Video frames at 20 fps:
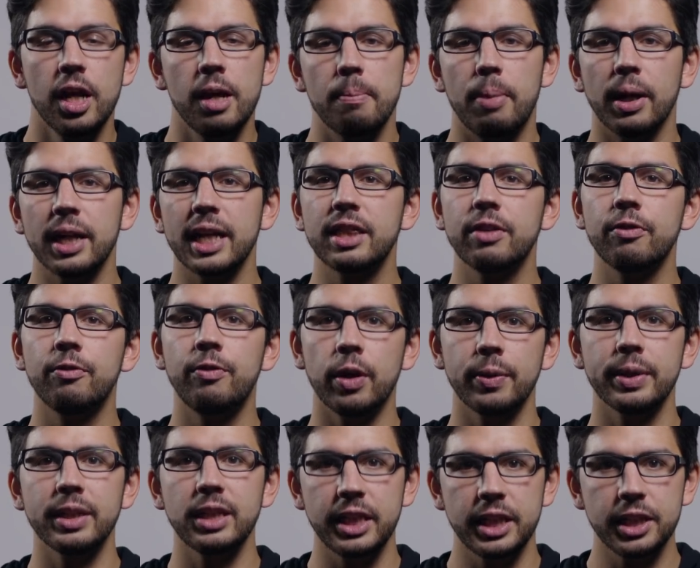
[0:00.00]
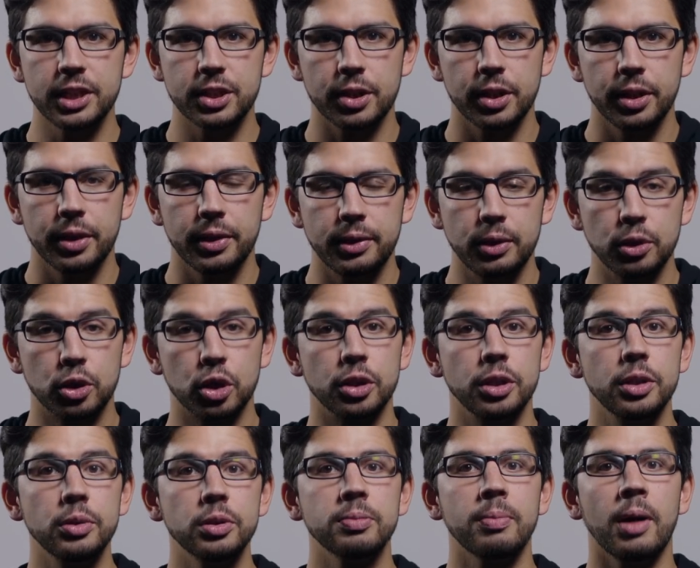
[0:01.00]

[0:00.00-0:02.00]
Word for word: but at the very least, you should use